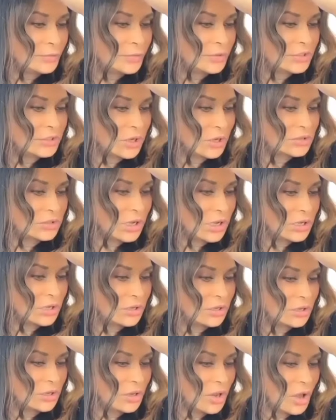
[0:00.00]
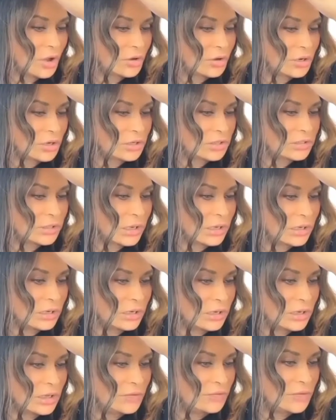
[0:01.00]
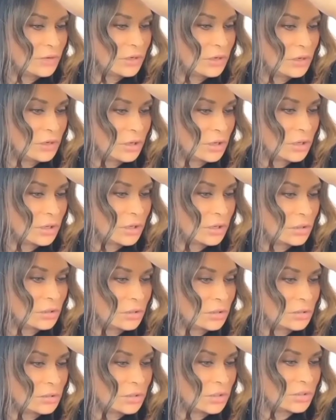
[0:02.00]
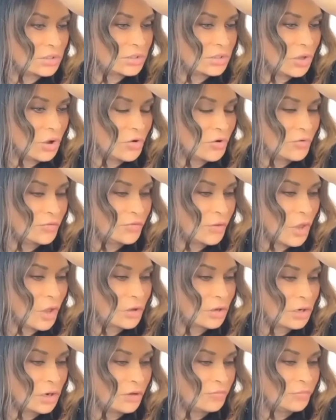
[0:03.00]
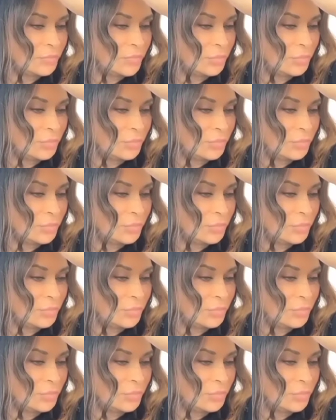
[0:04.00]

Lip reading: It's going to take a little longer because I didn't leave it in the stove long enough.